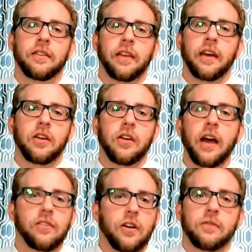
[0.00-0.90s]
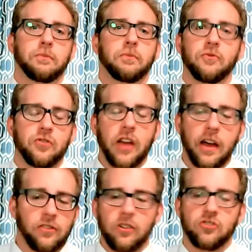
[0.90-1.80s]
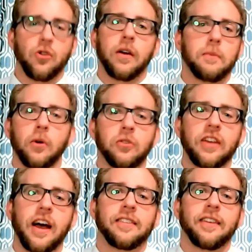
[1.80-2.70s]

It's like you guys aren't showing both sides.